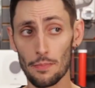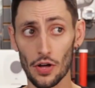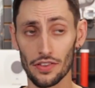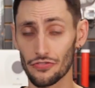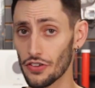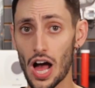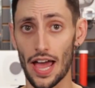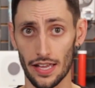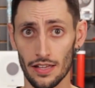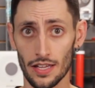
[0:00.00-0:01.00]
up on the
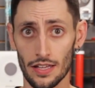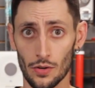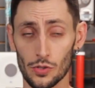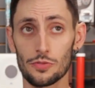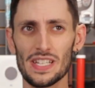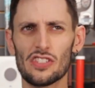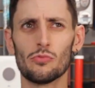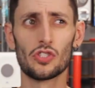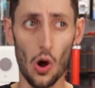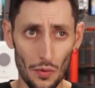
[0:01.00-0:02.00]
fly, which means
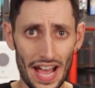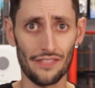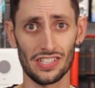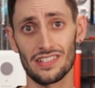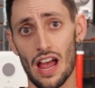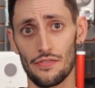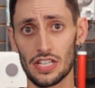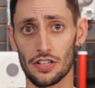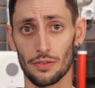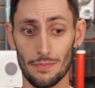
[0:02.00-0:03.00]
you don't have to dive
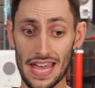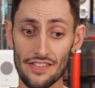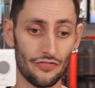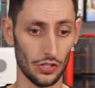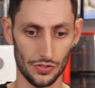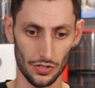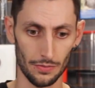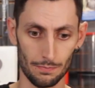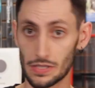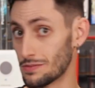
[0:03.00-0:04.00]
into your main
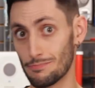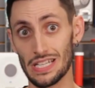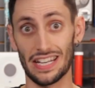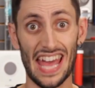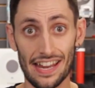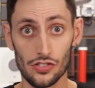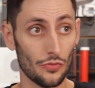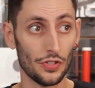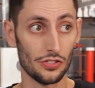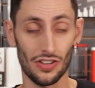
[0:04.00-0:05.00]
filter, be it a canister
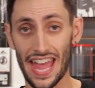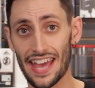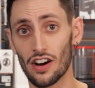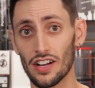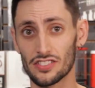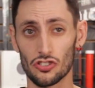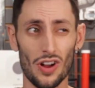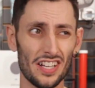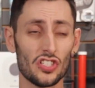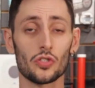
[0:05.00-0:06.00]
filter or hang-on, to
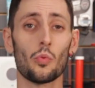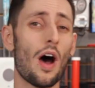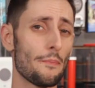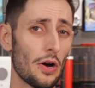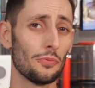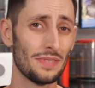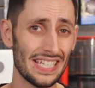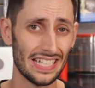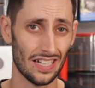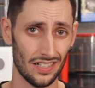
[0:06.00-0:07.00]
try to swap out
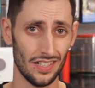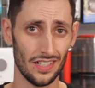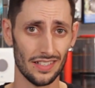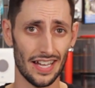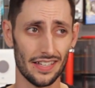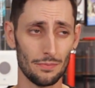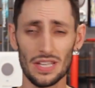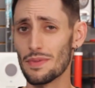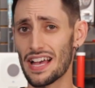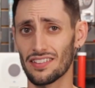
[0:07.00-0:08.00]
media. That can be
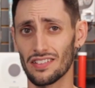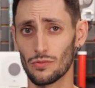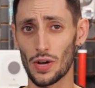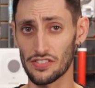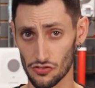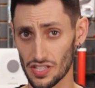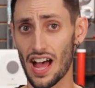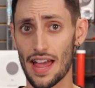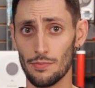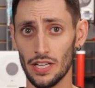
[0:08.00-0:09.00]
a mess and waste your
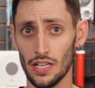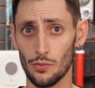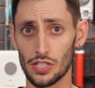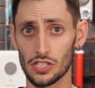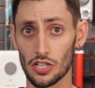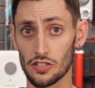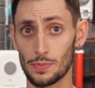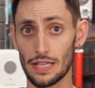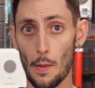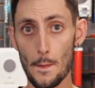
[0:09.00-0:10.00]
time when you could just
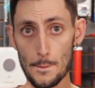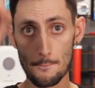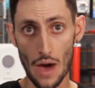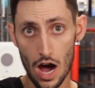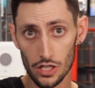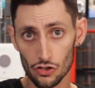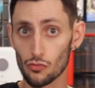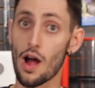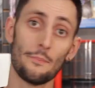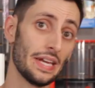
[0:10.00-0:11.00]
be
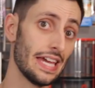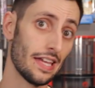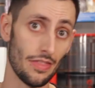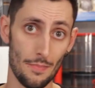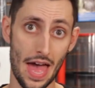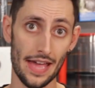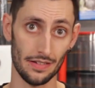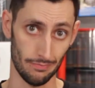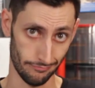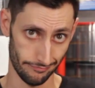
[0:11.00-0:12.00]
dropping in the Magnum.